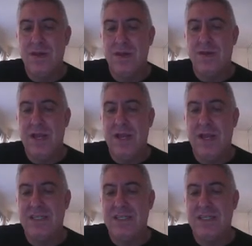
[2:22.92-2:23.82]
when
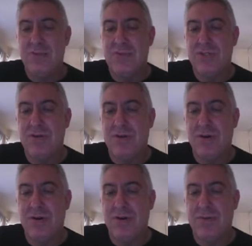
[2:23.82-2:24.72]
x equals
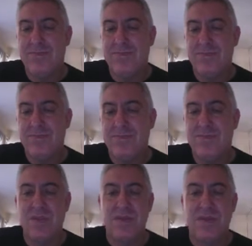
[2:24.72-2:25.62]
0?
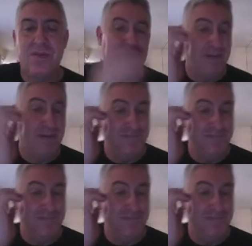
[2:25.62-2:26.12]
Okay?